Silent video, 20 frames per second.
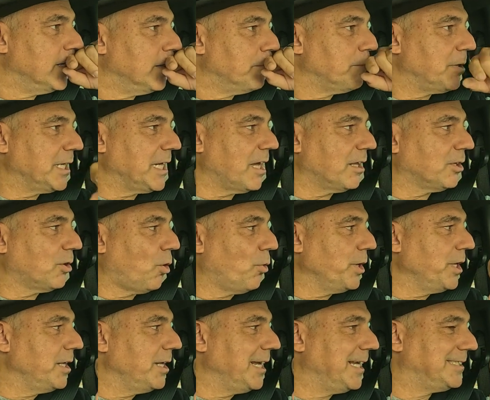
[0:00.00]
But yeah, the
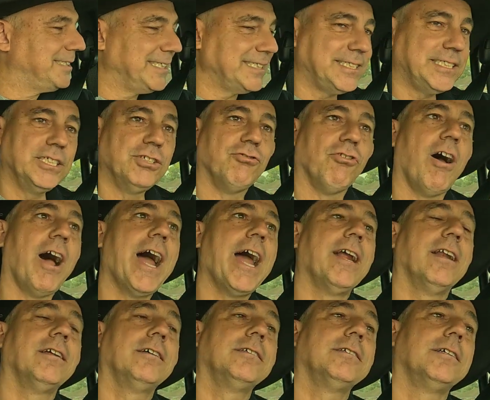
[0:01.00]
only existing
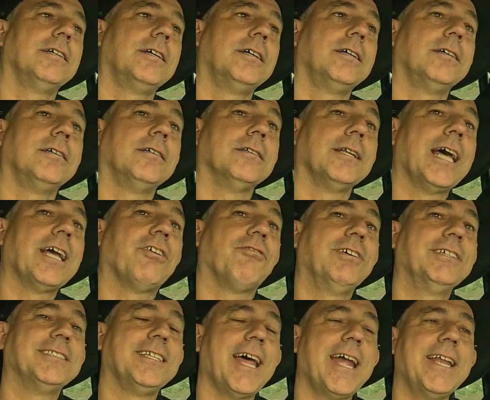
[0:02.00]
ride like
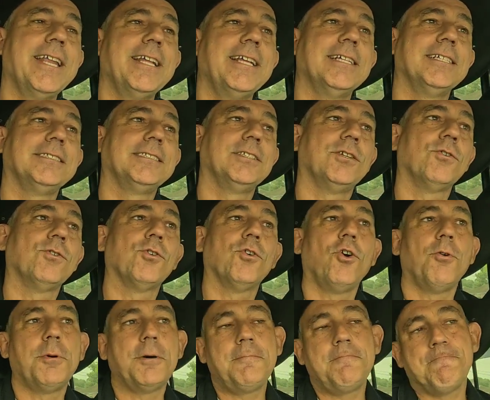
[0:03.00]
Greazed Lightning is in
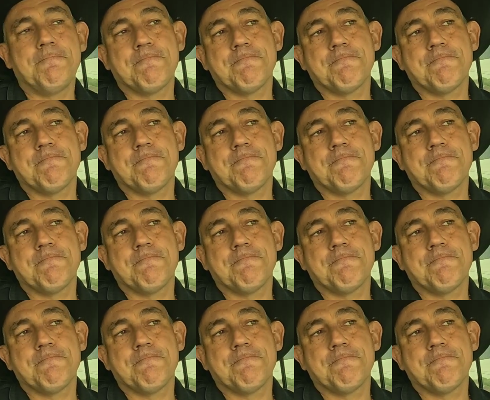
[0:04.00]
Oklahoma.